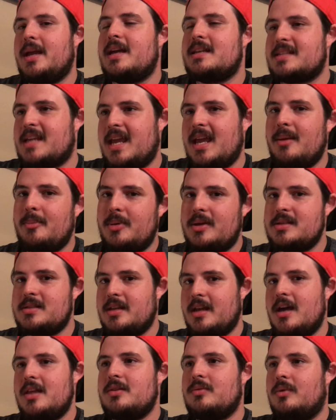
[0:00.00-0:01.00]
be as campy as
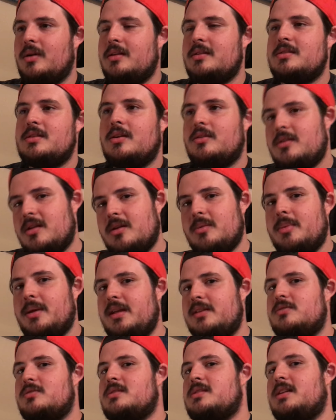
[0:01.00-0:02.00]
the other one. So it'll be
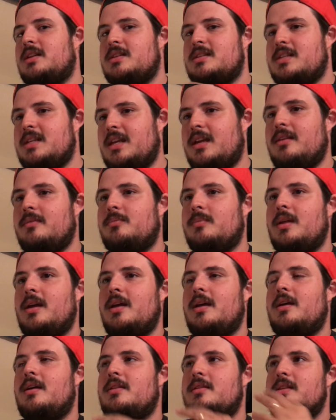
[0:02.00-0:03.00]
interesting to see
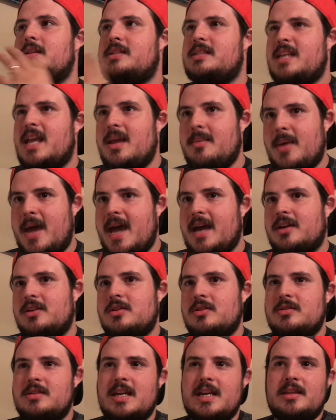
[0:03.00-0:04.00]
the same
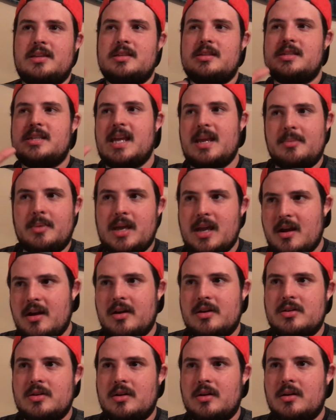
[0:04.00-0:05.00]
actor take the same
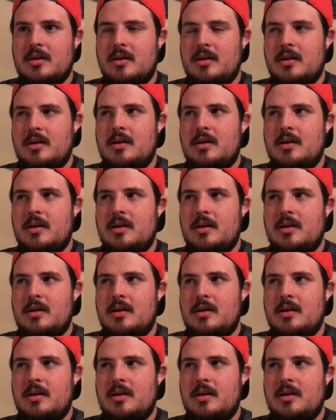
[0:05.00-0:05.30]
character